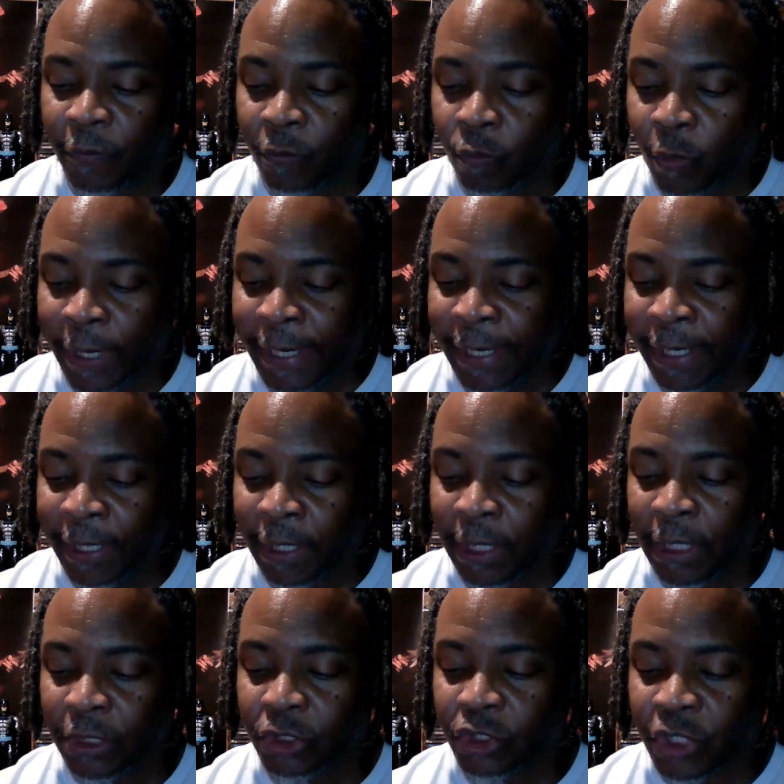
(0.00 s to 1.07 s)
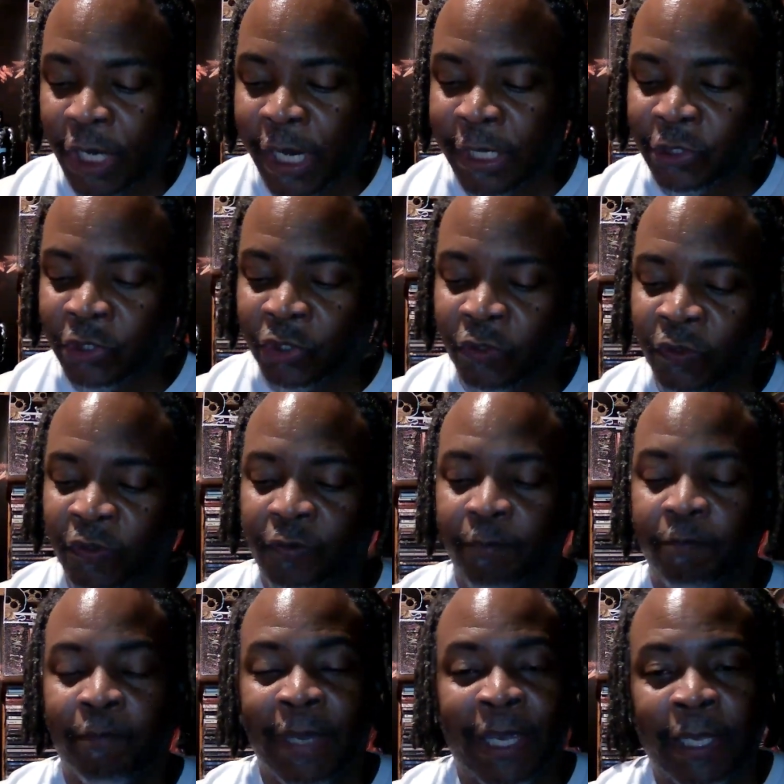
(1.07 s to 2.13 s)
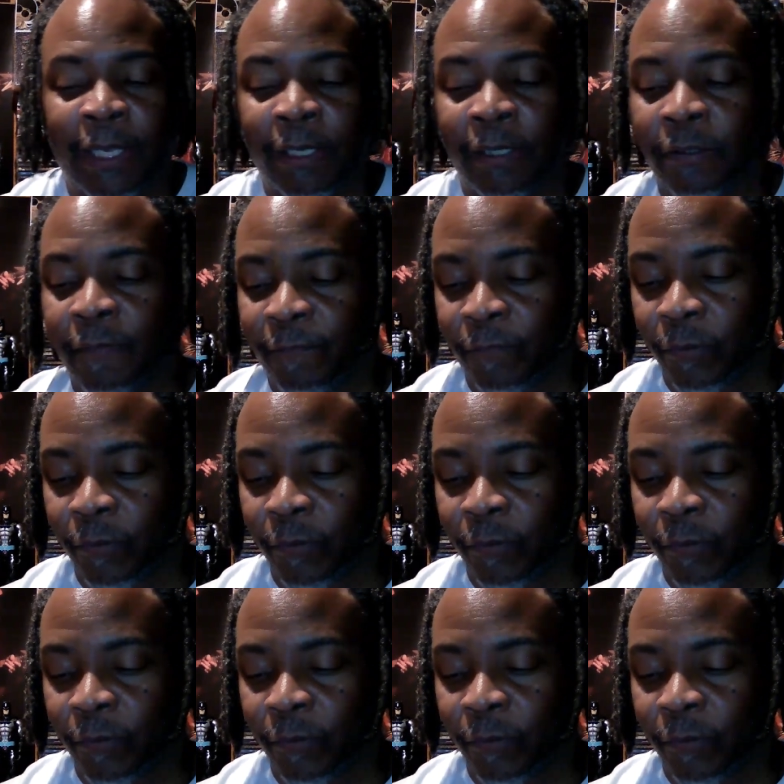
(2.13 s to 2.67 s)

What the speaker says: the way changes made